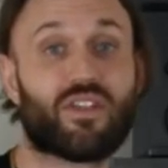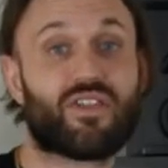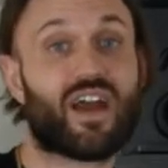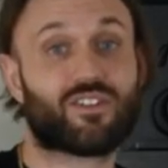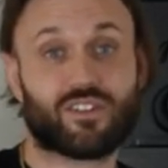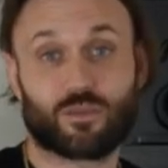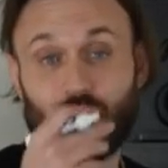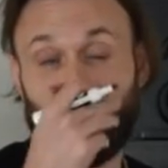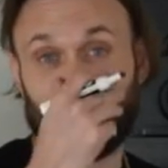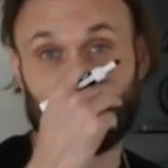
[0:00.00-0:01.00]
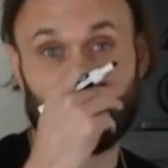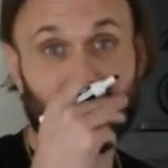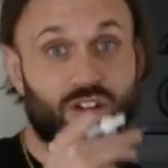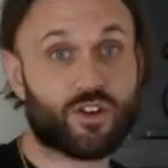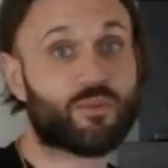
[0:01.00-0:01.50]
by thousands of products a
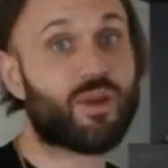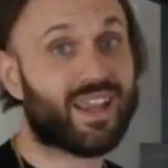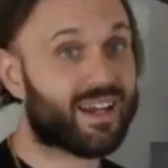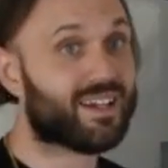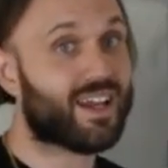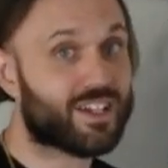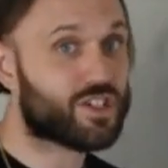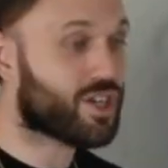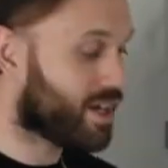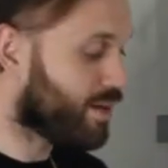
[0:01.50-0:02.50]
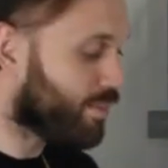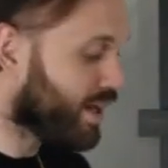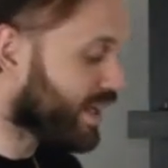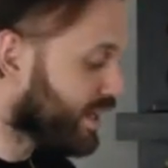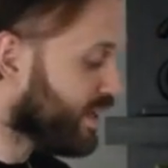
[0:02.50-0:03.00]
year, you're making a nice chunk of
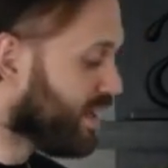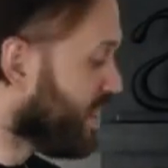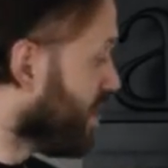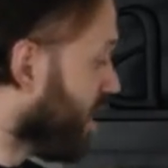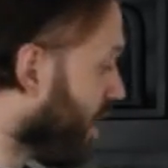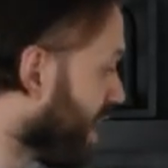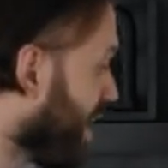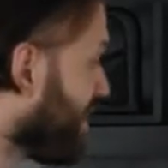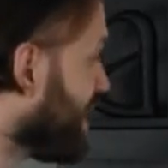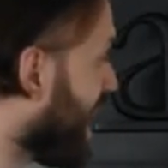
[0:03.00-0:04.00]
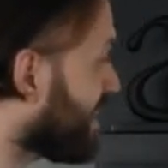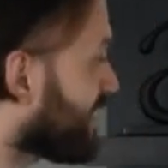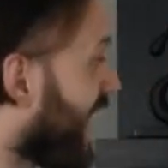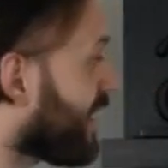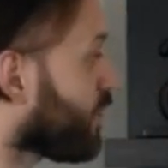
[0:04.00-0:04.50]
money. All right, now the
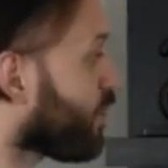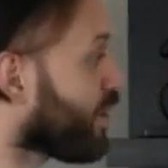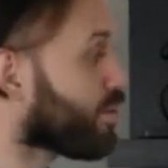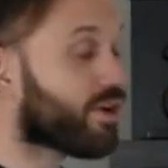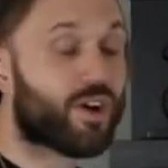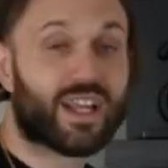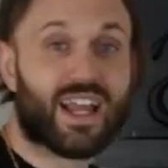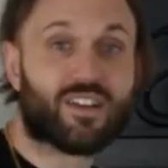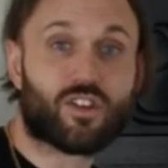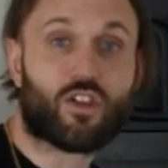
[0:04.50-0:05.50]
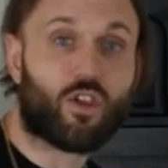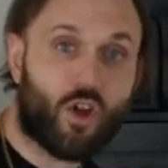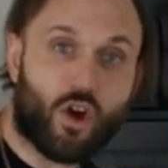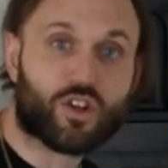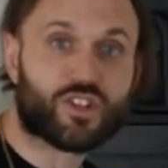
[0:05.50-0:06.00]
next category, we're going to get into the
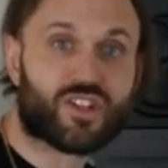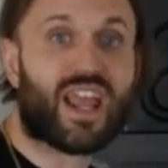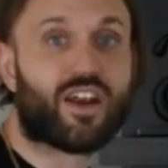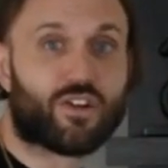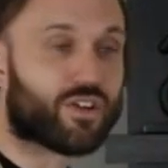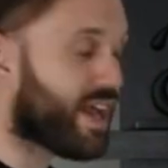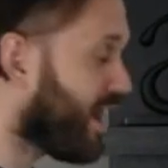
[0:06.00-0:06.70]
large standard